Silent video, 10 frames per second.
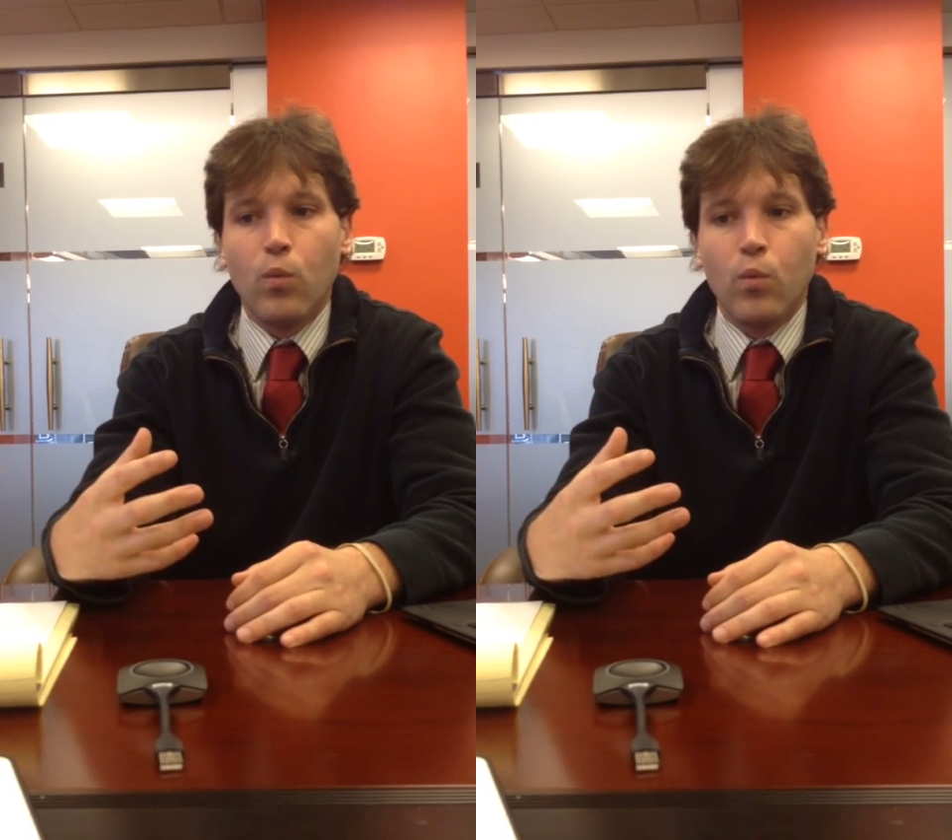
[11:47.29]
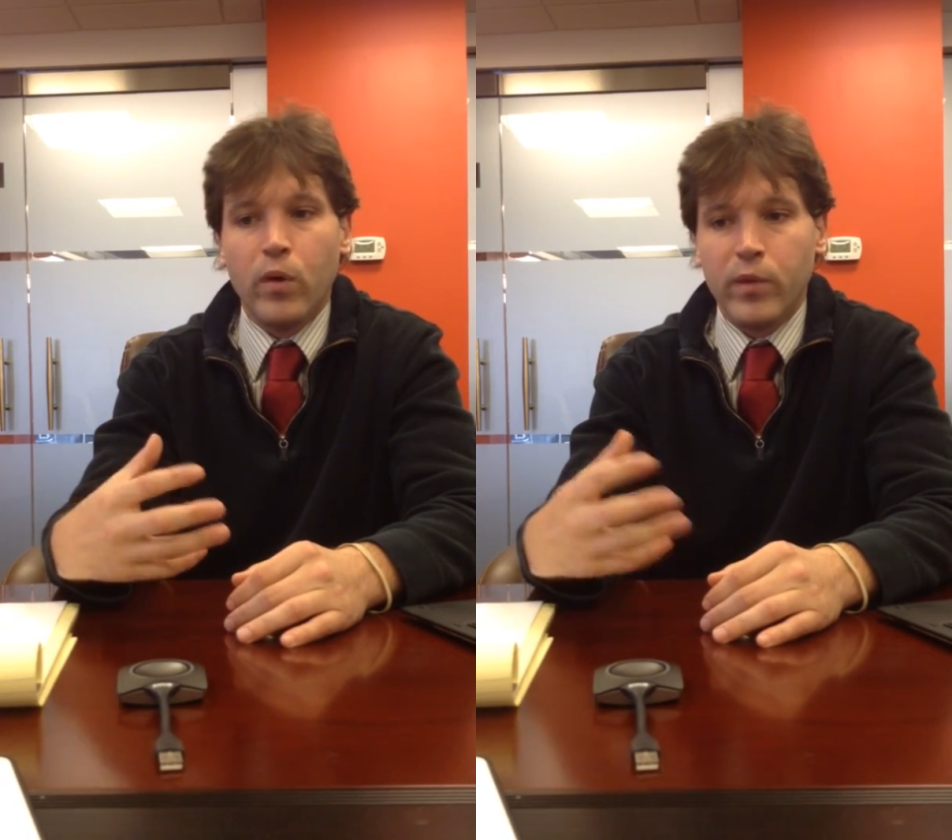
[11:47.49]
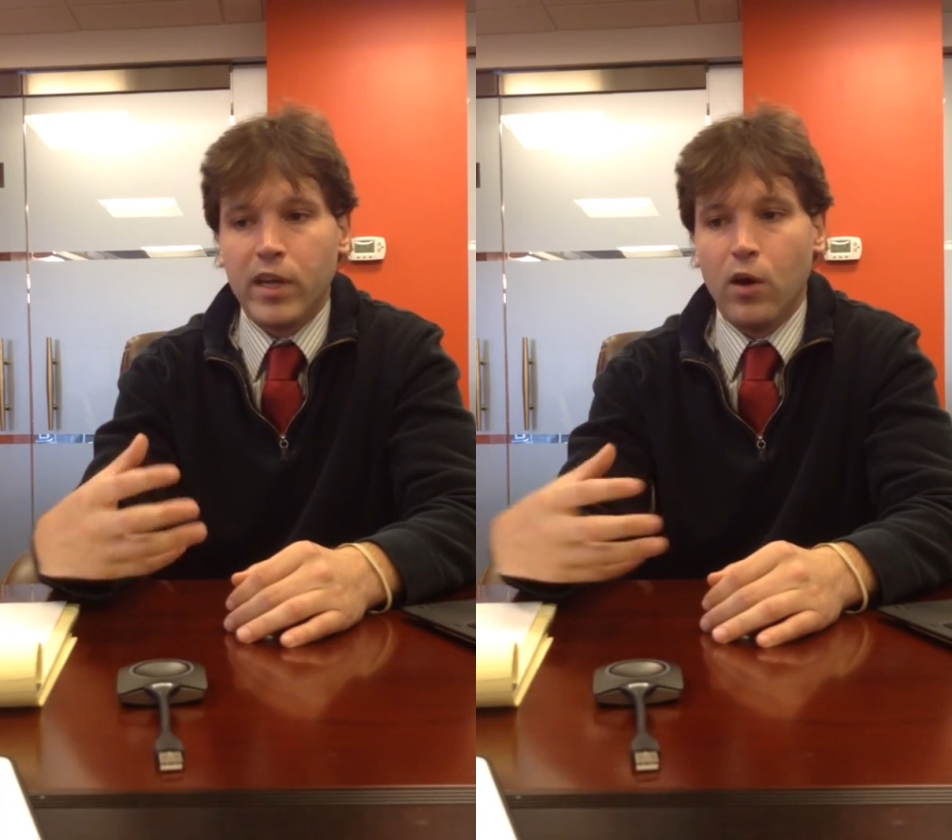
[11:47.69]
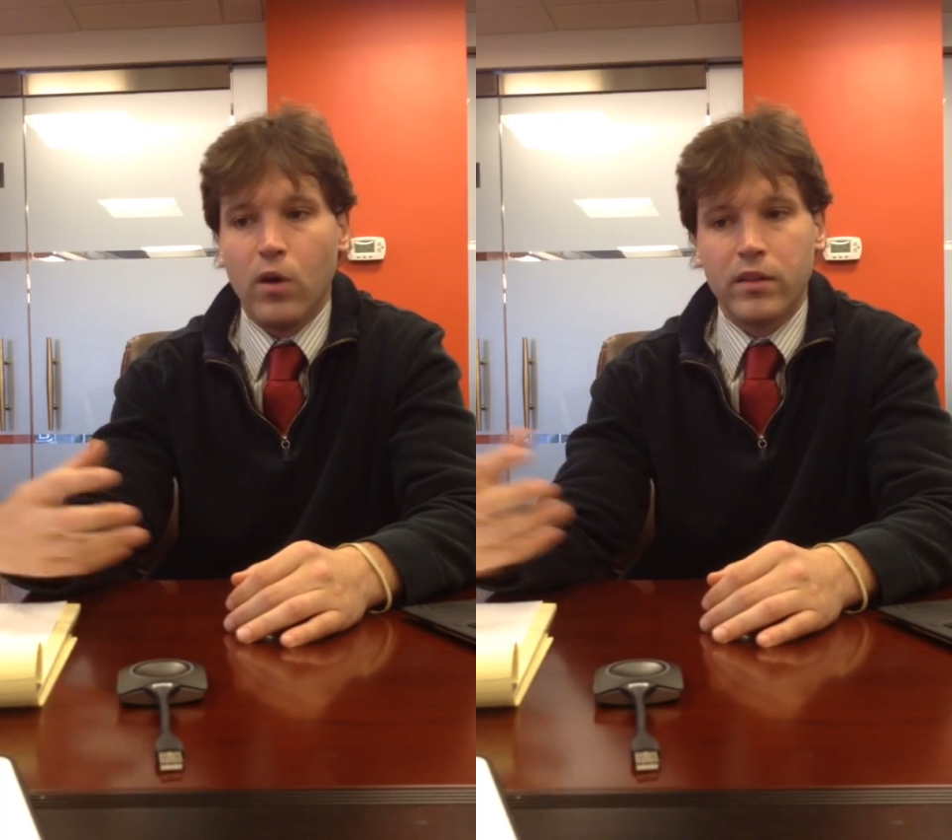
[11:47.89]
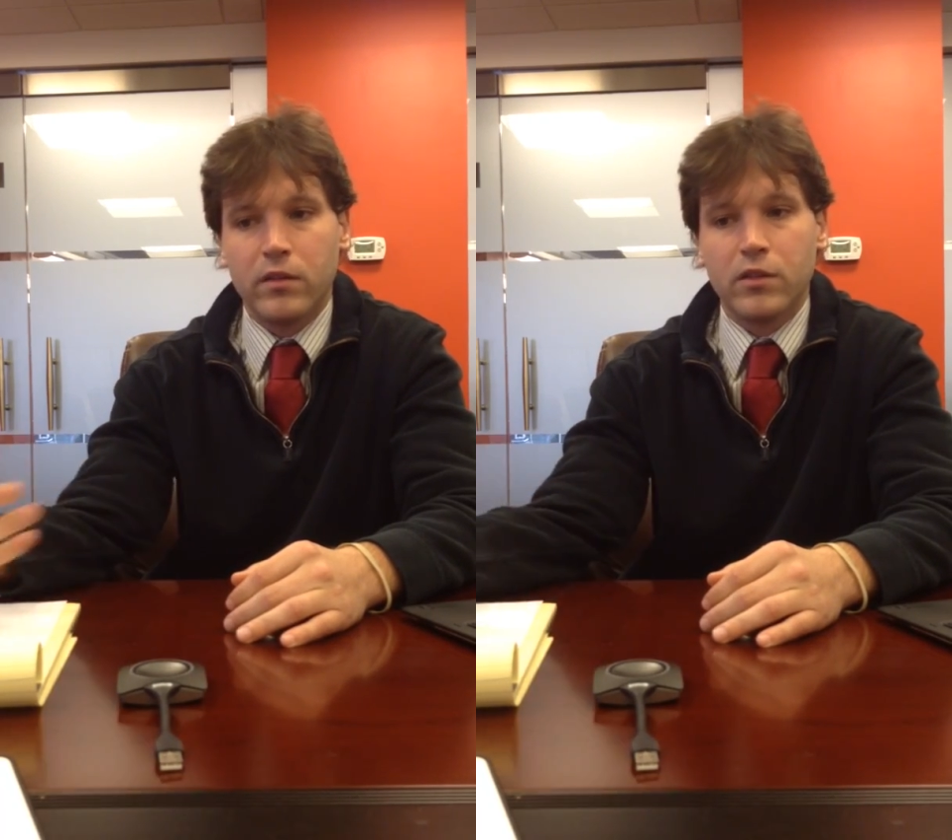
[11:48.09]
when we
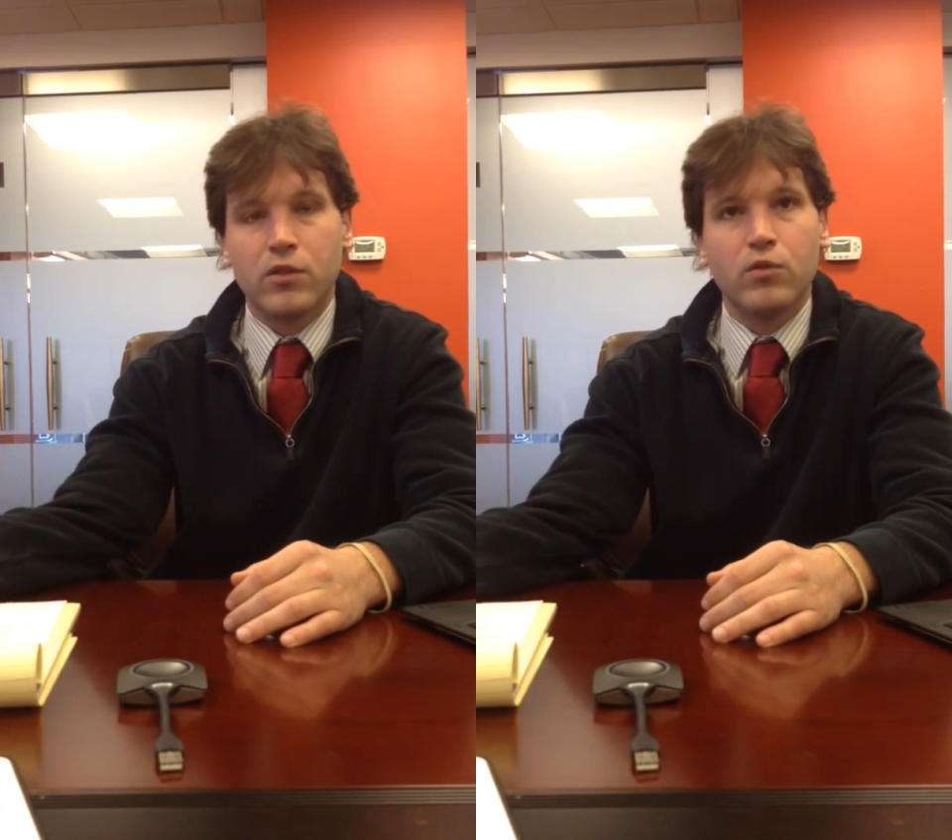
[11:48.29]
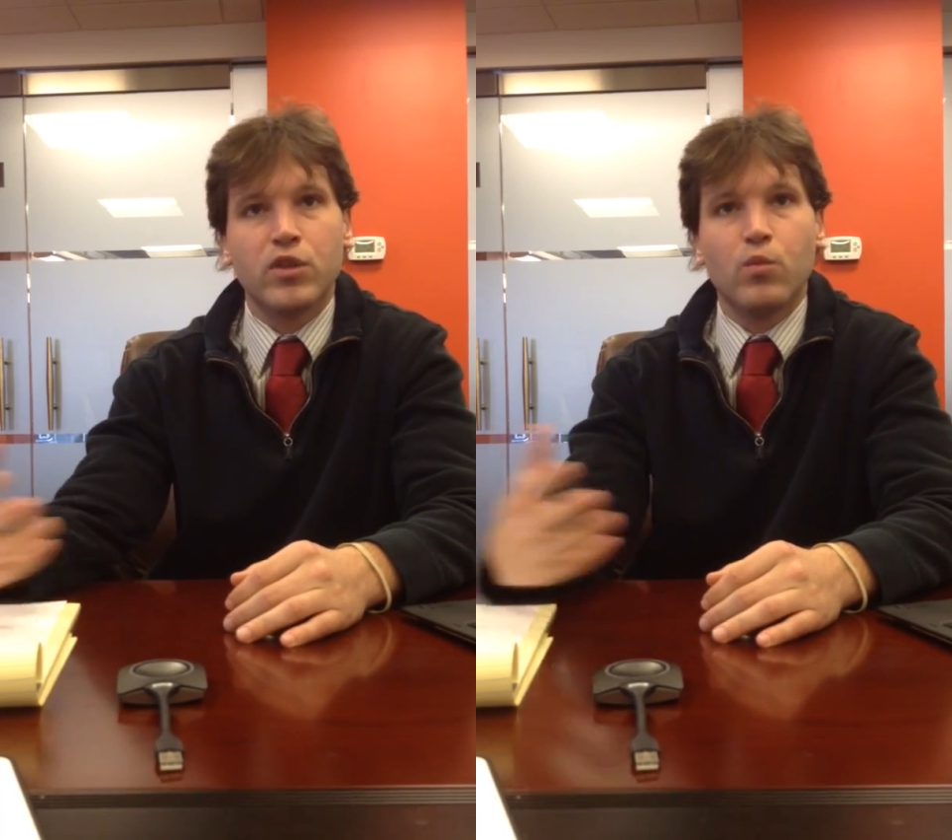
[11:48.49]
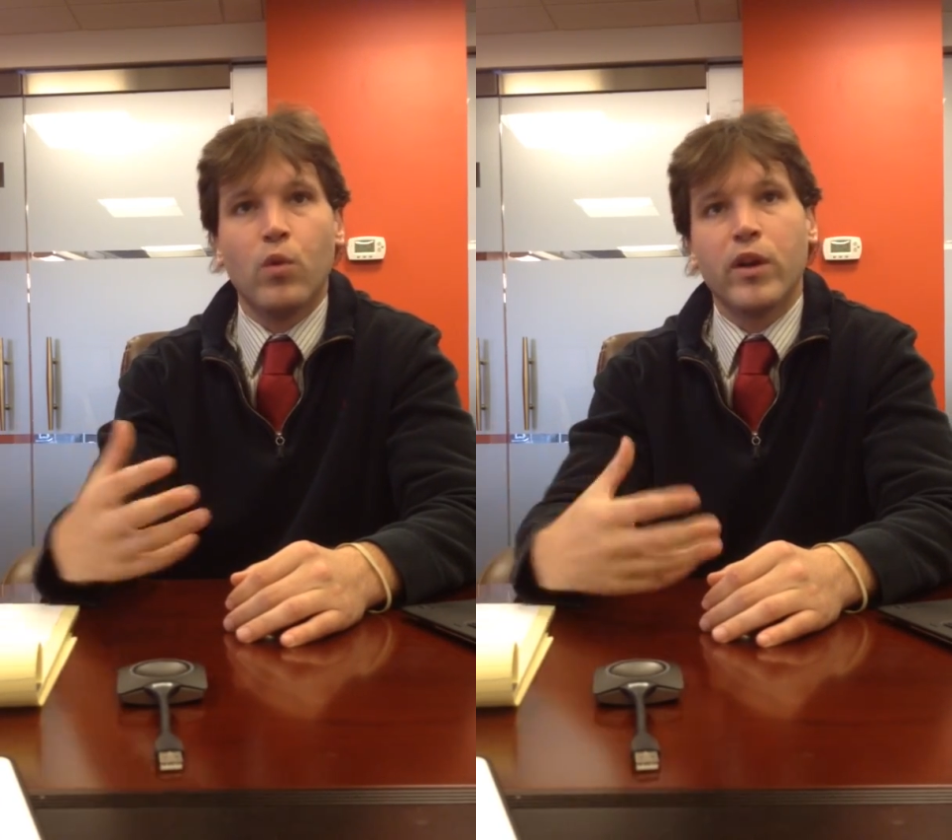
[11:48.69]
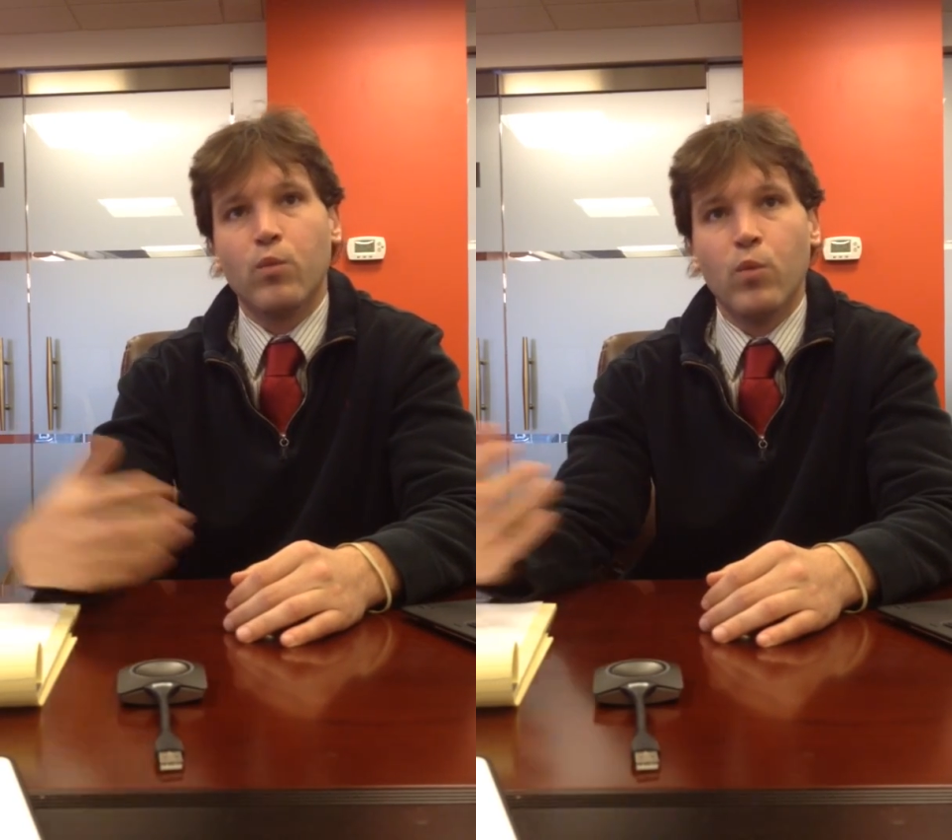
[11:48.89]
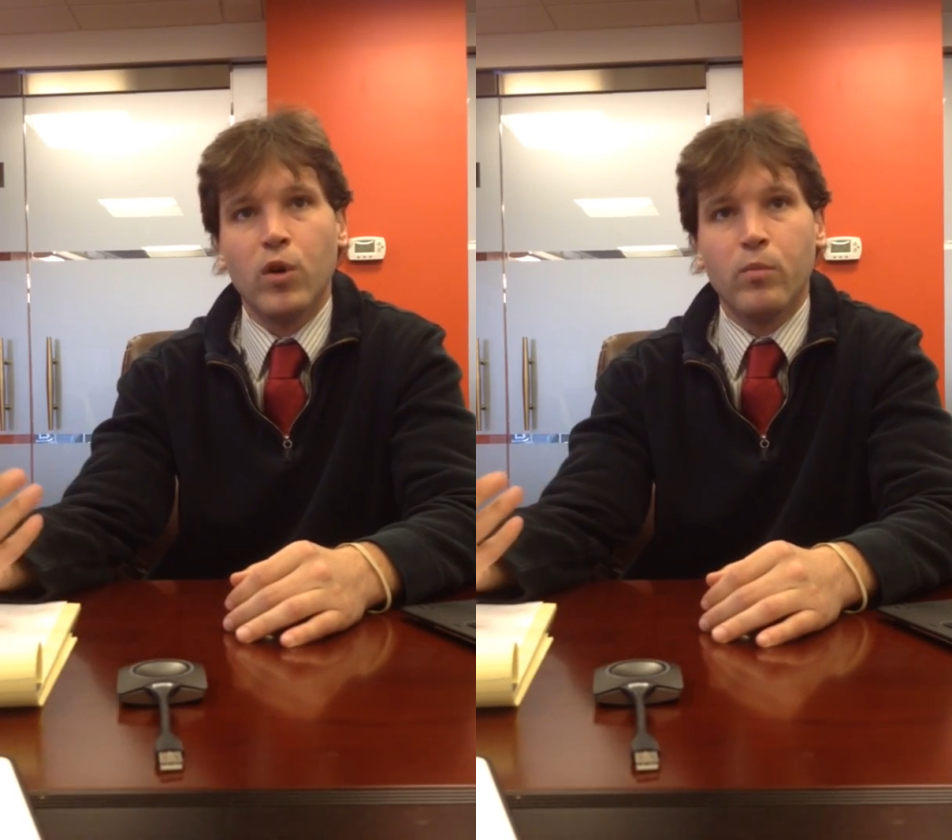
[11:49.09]
co-author the solution, what it
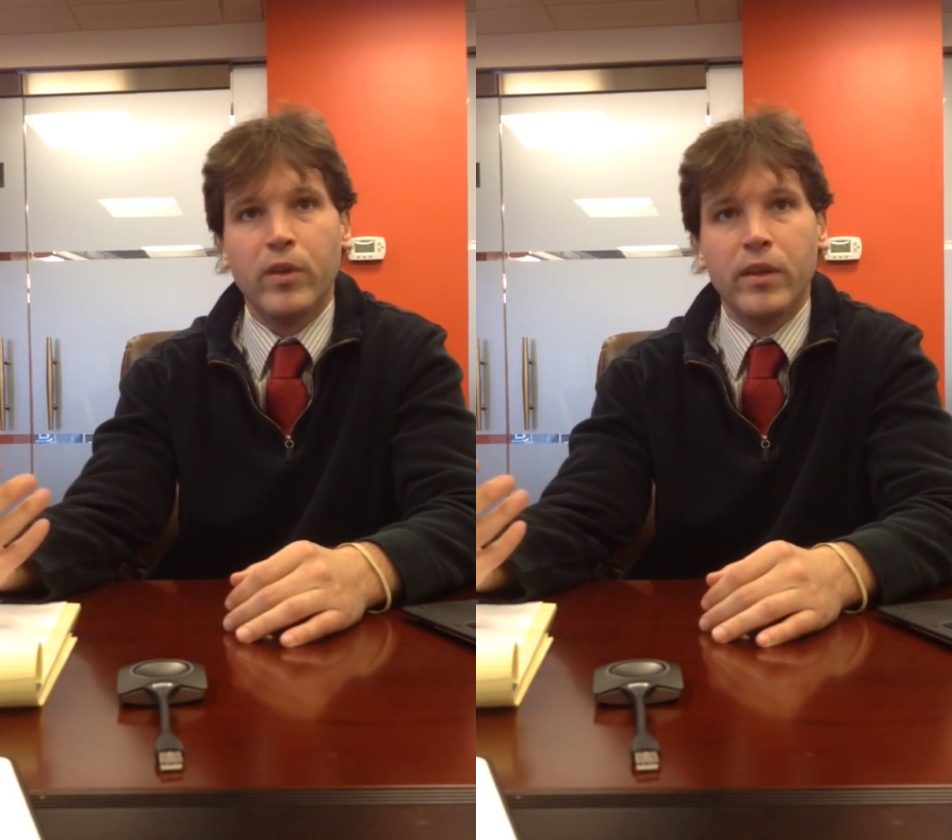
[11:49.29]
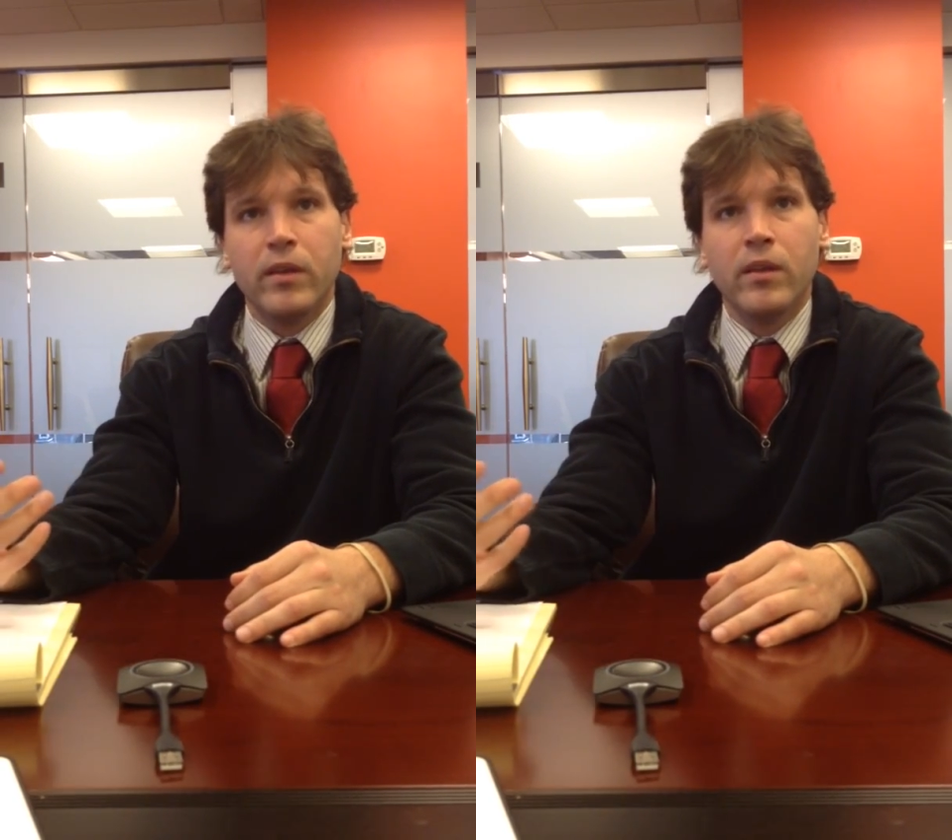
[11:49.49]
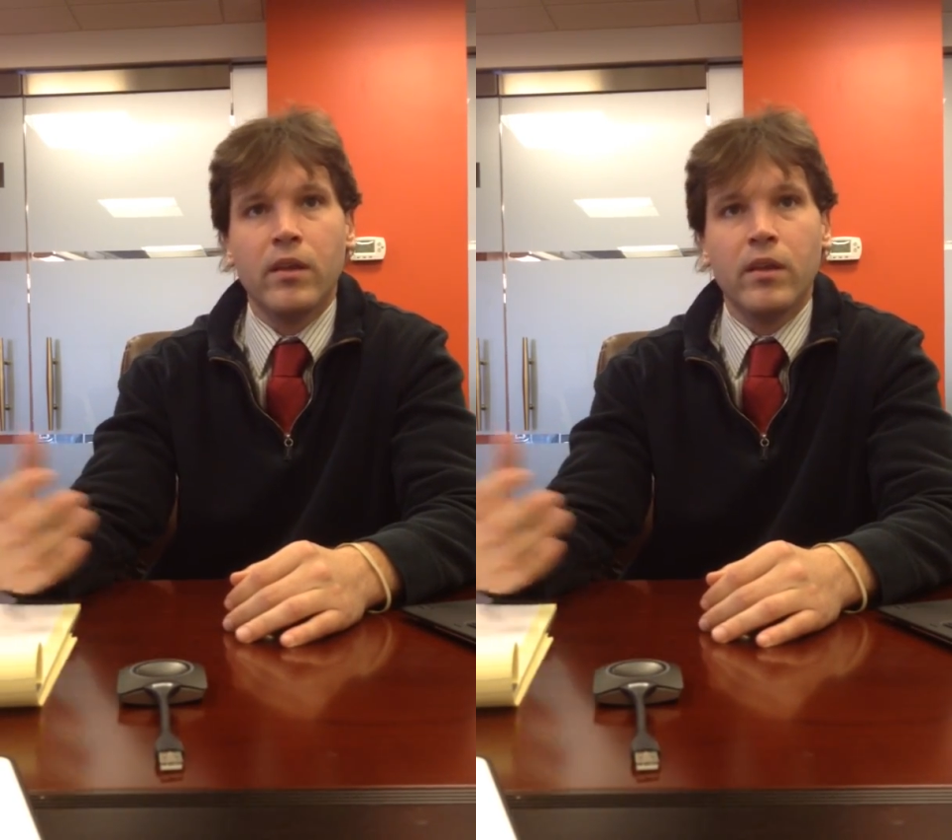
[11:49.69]
will be.